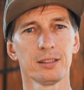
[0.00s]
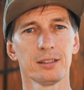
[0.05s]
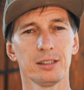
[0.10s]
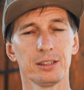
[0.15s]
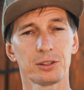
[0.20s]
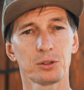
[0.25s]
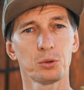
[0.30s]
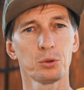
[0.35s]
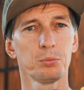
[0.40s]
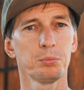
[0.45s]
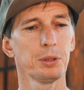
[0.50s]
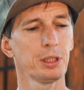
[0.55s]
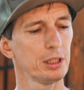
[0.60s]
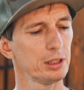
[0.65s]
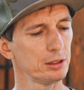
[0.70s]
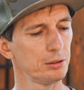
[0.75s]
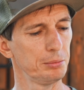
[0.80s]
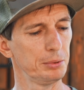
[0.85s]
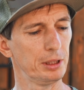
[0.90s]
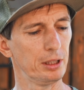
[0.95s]
it could be a
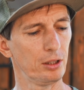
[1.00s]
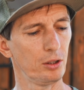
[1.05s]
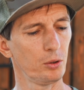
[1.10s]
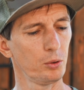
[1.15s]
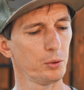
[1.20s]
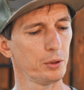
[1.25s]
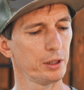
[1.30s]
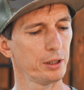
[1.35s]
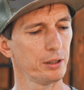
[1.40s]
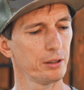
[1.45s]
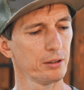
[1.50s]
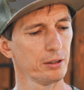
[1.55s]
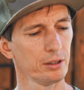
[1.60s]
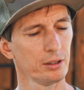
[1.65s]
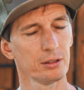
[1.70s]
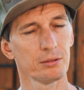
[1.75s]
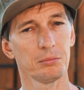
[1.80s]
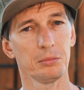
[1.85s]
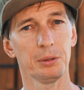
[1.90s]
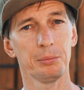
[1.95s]
little bit lower,
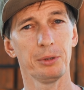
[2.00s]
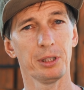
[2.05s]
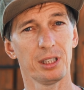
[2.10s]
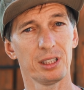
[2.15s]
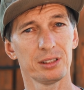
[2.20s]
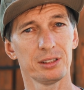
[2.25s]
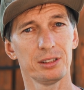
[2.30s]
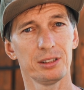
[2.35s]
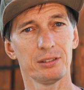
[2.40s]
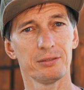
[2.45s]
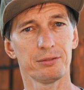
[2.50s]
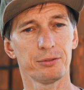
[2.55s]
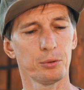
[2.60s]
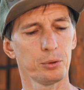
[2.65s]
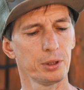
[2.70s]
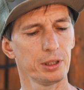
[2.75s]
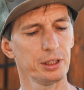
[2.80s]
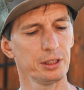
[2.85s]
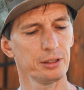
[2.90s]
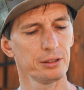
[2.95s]
maybe
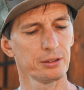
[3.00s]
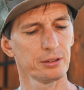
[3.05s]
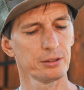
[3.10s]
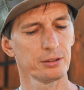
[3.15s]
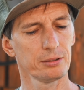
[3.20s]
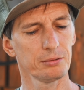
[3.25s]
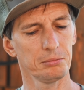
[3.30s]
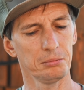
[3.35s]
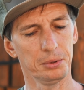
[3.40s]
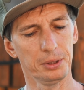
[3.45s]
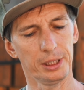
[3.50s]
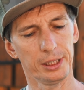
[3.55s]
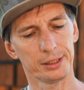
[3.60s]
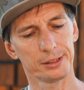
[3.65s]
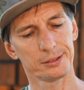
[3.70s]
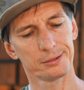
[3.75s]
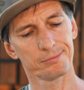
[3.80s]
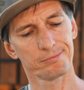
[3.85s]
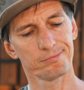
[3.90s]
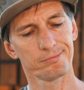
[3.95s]
140,
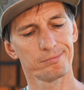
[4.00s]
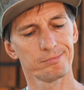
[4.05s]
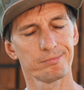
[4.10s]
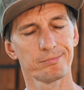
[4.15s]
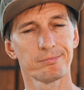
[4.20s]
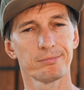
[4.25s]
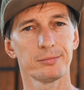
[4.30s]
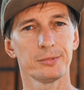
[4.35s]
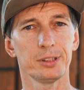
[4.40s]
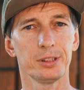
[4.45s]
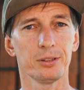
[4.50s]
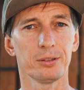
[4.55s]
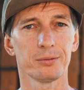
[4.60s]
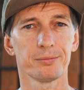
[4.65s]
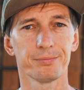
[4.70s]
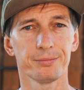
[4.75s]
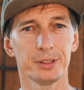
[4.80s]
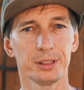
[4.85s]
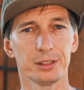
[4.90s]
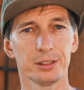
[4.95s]
but you know,
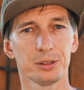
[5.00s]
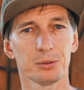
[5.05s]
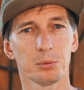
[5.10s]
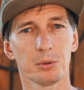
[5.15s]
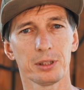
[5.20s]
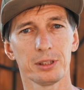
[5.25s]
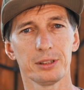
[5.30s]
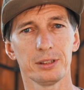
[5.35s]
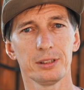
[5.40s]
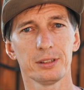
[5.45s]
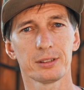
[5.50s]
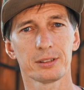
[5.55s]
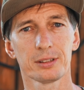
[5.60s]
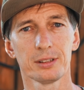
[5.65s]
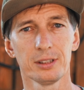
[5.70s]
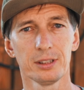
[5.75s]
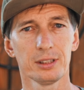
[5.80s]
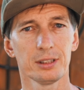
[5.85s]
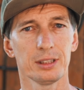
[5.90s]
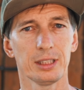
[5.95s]
it is what it is.
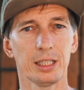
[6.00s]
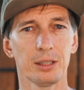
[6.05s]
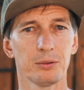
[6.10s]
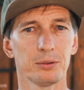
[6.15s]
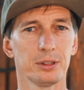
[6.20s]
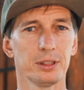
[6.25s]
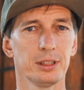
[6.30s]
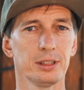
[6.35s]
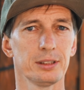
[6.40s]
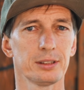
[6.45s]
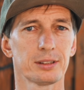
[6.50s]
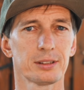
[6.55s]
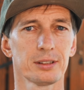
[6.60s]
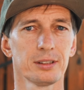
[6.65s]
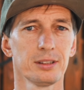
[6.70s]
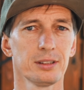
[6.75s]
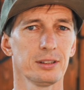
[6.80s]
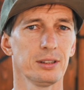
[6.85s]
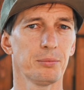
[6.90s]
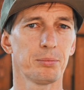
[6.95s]
Nowadays
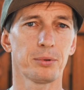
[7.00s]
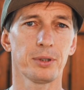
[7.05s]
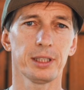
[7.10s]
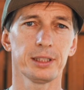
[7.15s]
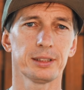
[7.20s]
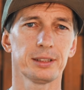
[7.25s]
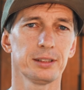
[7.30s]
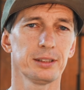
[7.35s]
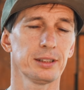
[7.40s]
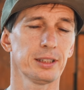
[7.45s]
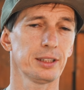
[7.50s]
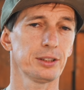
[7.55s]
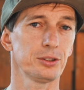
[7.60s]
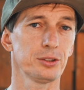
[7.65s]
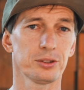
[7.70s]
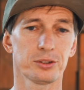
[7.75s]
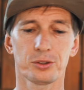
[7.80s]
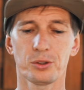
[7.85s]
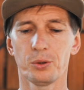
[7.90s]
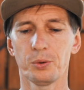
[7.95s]
the prices are
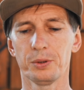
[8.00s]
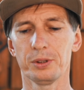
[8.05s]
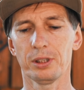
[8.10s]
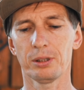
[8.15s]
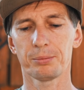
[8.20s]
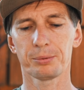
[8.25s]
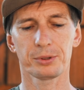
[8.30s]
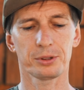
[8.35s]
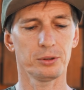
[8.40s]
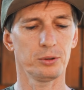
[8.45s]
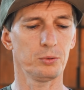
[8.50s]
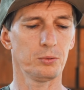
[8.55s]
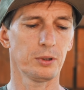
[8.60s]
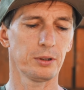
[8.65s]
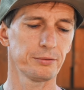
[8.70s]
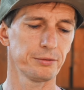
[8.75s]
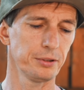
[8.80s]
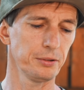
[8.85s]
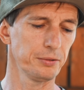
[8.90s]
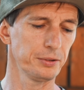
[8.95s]
just going up, so
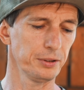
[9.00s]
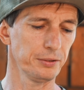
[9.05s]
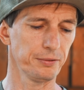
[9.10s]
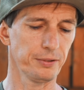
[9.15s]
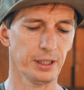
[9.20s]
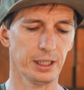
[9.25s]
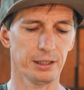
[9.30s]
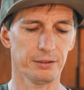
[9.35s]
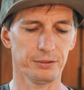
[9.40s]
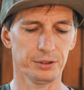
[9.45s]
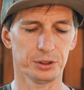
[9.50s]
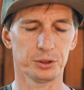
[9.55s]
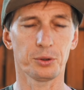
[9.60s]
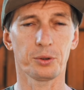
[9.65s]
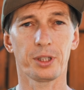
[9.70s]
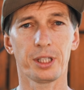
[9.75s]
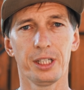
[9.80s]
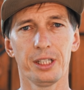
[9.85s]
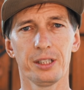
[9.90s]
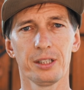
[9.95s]
155 it's
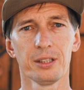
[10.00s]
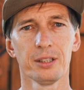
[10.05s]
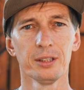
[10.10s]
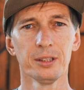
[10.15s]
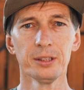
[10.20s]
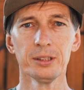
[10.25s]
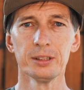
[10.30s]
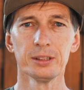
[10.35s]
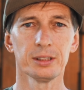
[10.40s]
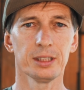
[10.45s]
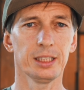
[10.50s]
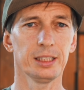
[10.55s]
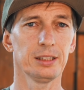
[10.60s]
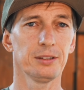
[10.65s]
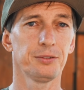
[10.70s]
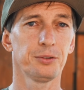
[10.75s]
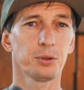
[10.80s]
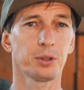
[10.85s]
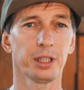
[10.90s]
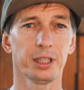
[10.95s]
okay. And
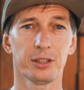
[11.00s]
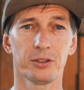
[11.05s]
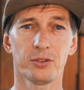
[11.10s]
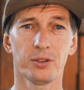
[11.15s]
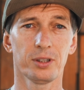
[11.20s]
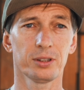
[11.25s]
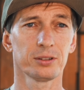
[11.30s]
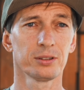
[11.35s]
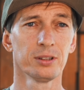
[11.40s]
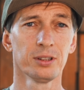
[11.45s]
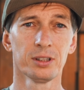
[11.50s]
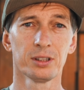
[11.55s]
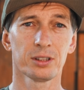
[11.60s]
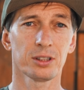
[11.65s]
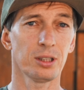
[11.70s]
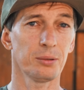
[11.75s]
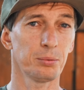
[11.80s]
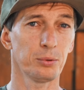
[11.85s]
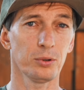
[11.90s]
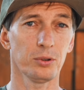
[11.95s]
if you can run a
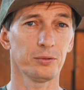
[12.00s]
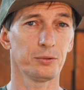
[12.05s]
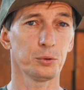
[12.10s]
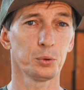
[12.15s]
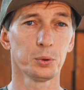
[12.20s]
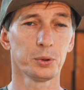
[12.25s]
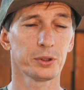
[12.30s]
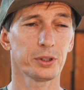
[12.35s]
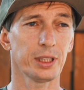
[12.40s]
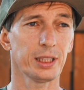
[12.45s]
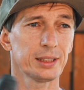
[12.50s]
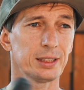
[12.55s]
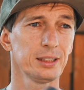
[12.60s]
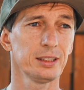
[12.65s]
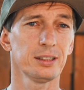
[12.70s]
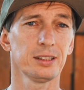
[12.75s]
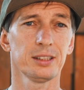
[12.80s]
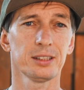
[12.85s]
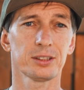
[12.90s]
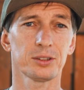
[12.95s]
couple of ultras
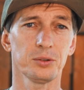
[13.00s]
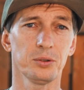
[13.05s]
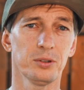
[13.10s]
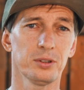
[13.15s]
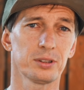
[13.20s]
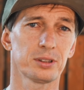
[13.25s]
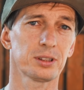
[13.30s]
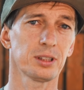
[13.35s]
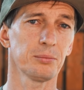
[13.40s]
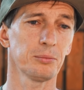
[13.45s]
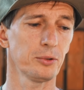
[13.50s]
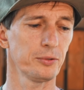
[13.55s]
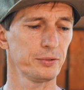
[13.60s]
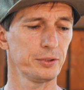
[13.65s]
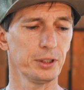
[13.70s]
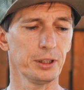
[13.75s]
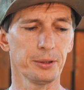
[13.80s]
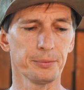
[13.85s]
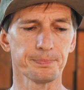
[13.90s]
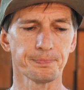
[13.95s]
in this or some of
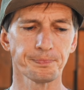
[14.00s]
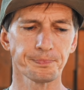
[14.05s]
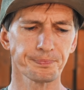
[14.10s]
the,